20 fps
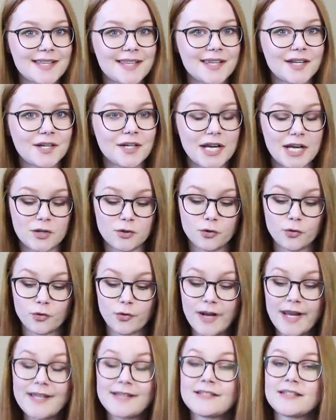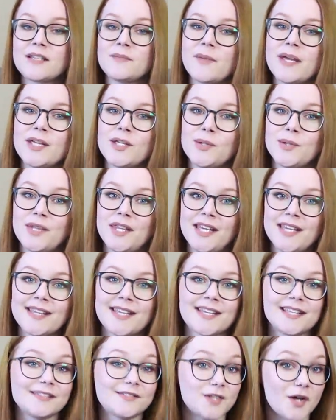in there, and green to make you think
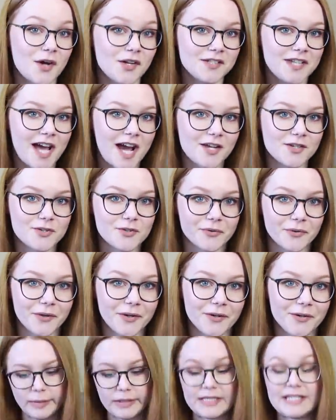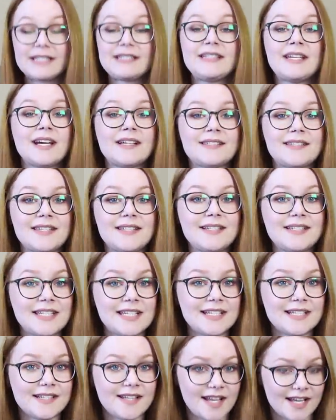that it's all natural. But this does
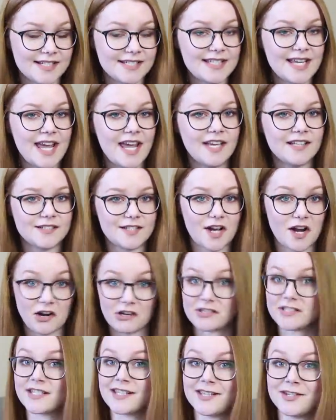indeed contain toxic